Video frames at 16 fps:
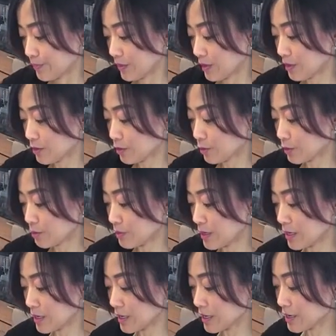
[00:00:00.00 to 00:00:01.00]
into the
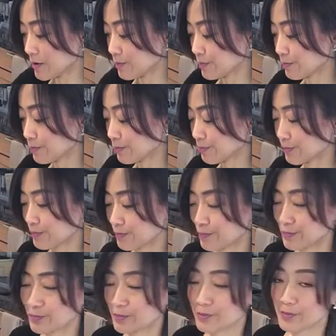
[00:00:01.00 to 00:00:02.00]
meat.
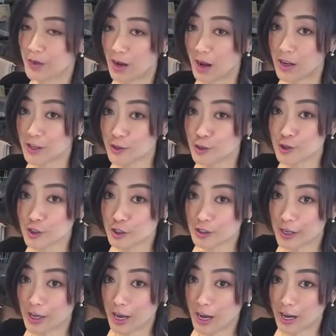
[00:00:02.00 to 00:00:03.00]
I
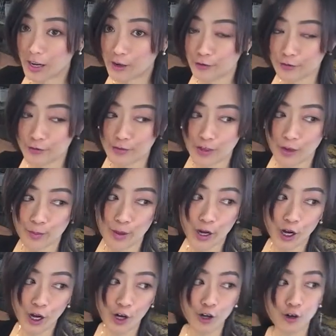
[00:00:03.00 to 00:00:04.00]
usually have
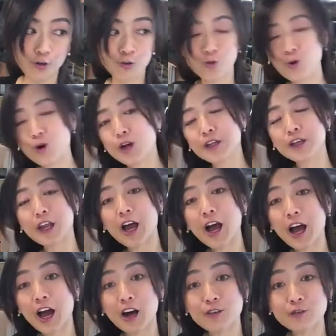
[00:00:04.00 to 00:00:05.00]
about
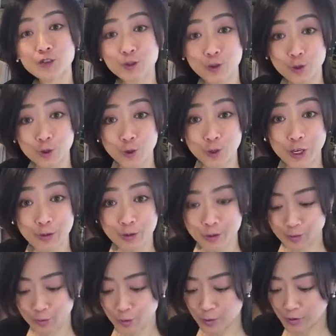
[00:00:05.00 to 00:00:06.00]
1.5 to 2
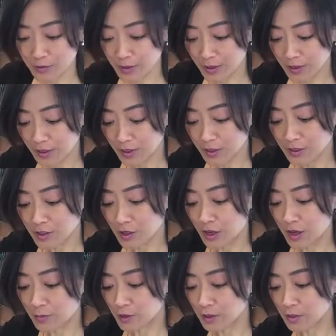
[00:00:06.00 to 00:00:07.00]
tablespoons. So
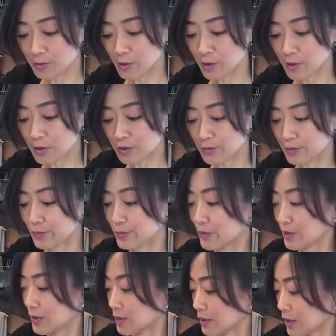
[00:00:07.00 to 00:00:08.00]
I'm going to put
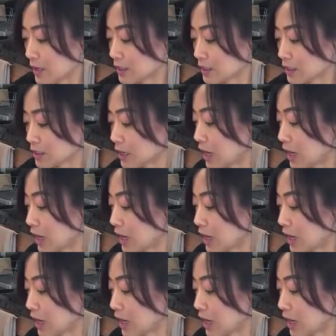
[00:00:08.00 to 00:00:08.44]
another